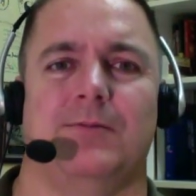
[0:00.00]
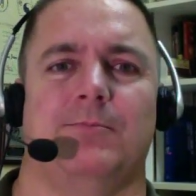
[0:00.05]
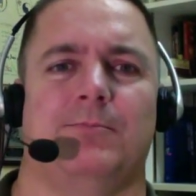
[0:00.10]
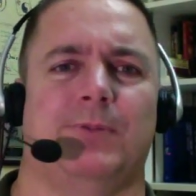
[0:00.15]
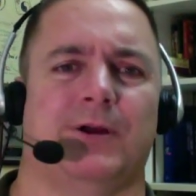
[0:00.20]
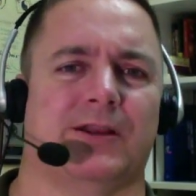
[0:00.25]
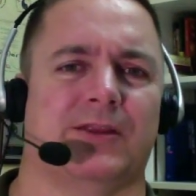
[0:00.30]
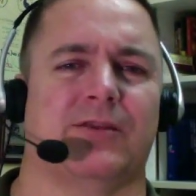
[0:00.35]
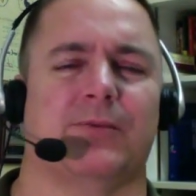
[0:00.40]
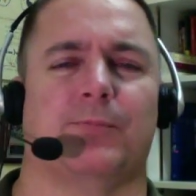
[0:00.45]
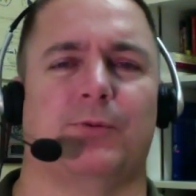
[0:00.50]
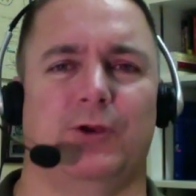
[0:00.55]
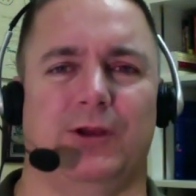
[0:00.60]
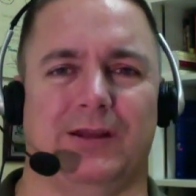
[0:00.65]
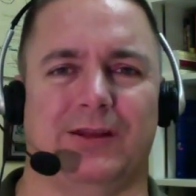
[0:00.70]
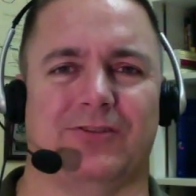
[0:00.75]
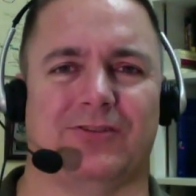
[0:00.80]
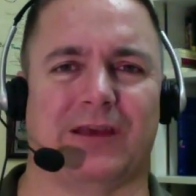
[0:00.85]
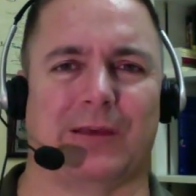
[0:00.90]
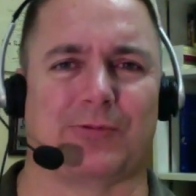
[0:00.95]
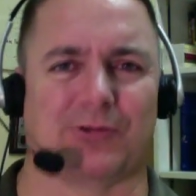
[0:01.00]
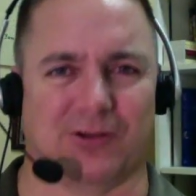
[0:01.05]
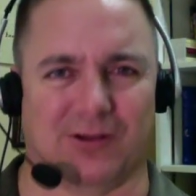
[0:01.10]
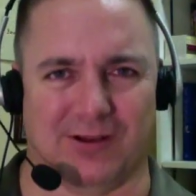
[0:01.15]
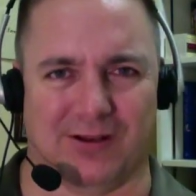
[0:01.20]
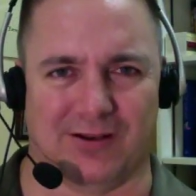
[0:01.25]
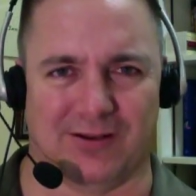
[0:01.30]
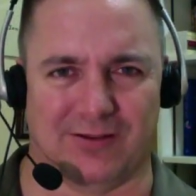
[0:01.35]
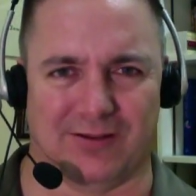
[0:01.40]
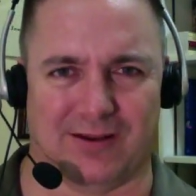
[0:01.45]
but the
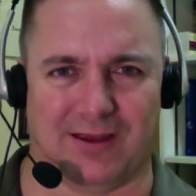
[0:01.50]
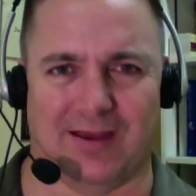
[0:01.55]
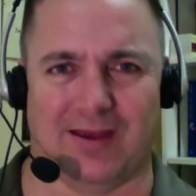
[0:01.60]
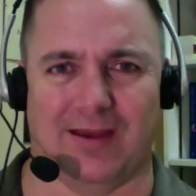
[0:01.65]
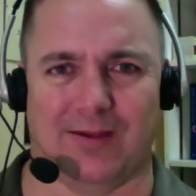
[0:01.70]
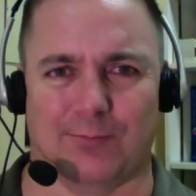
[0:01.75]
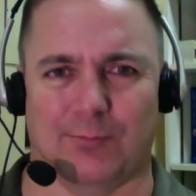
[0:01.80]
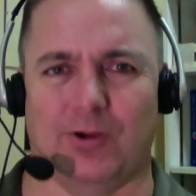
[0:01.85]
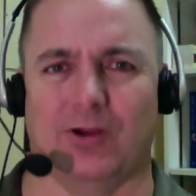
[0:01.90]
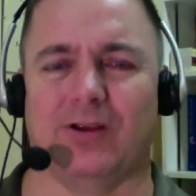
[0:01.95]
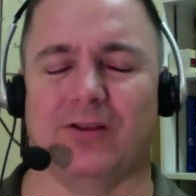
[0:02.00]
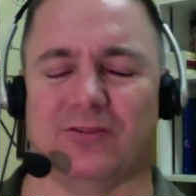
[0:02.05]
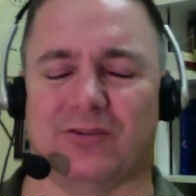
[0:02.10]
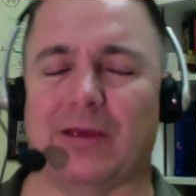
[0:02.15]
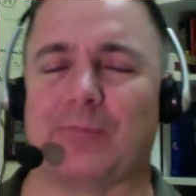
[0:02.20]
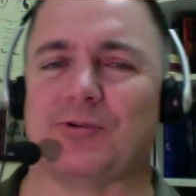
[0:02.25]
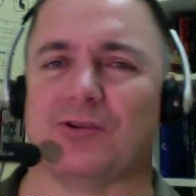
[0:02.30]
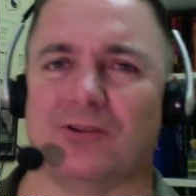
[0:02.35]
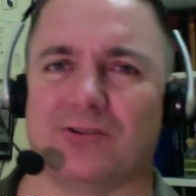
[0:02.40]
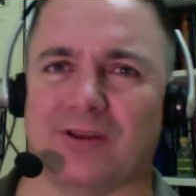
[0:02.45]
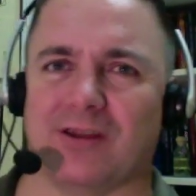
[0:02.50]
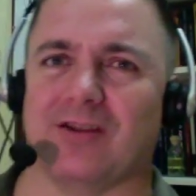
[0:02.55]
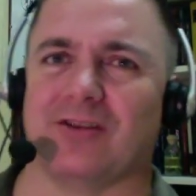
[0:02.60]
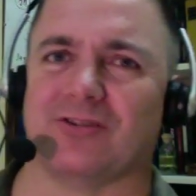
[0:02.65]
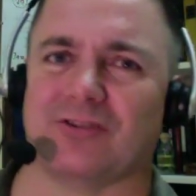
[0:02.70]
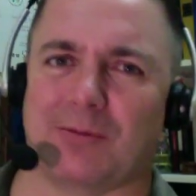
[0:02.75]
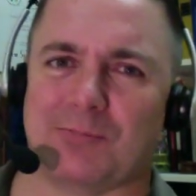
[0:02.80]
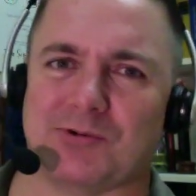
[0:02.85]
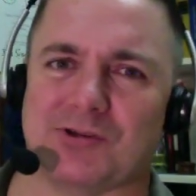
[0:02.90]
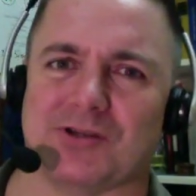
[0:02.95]
preconceptions and
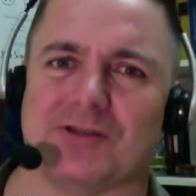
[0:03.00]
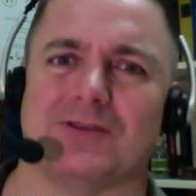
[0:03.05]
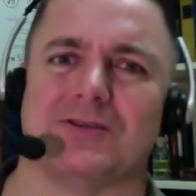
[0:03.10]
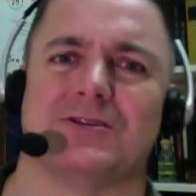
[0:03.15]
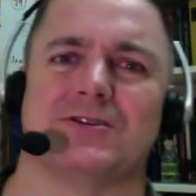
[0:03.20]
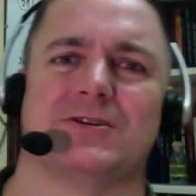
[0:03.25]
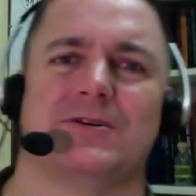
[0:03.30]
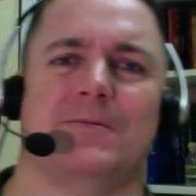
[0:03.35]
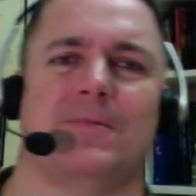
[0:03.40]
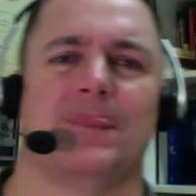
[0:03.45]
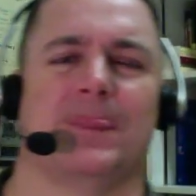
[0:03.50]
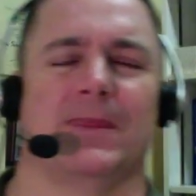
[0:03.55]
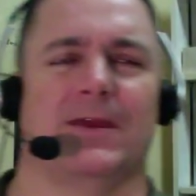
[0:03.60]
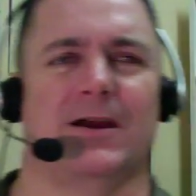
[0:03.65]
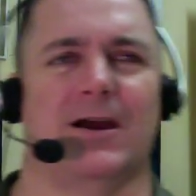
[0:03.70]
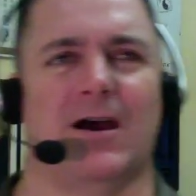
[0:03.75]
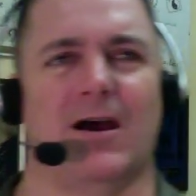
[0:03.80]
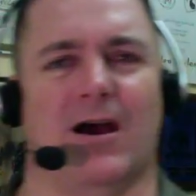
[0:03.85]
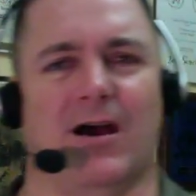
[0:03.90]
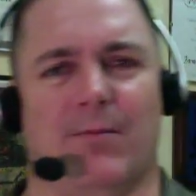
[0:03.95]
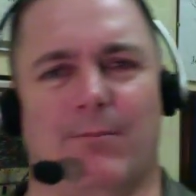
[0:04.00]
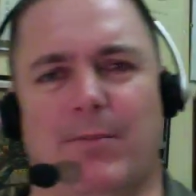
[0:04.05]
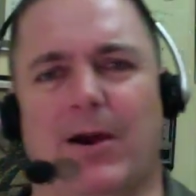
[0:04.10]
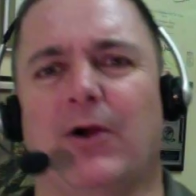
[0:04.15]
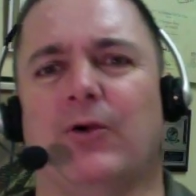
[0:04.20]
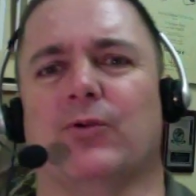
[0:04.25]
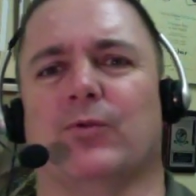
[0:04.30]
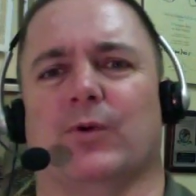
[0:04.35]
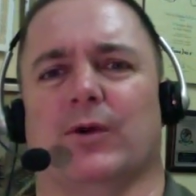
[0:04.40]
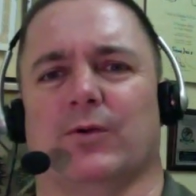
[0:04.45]
assumptions
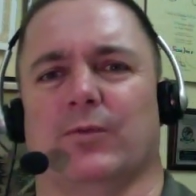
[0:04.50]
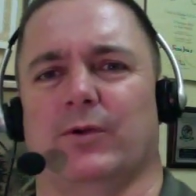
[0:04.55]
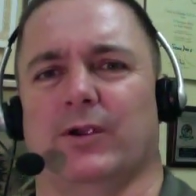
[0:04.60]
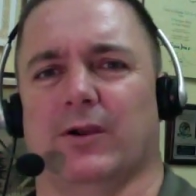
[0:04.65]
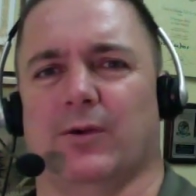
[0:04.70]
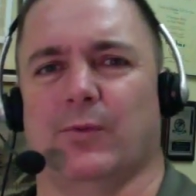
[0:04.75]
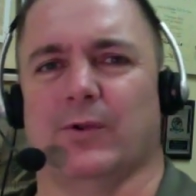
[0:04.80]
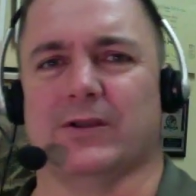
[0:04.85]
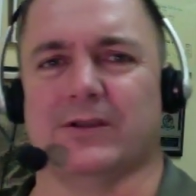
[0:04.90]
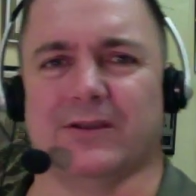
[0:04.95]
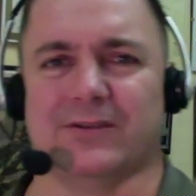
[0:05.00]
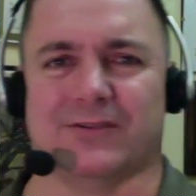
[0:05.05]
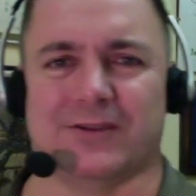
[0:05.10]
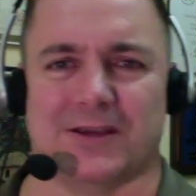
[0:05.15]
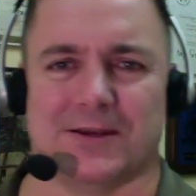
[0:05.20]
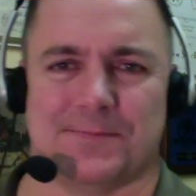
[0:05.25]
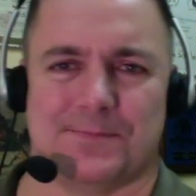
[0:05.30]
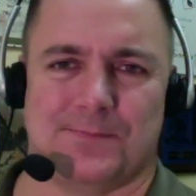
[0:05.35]
about what we are witnessing.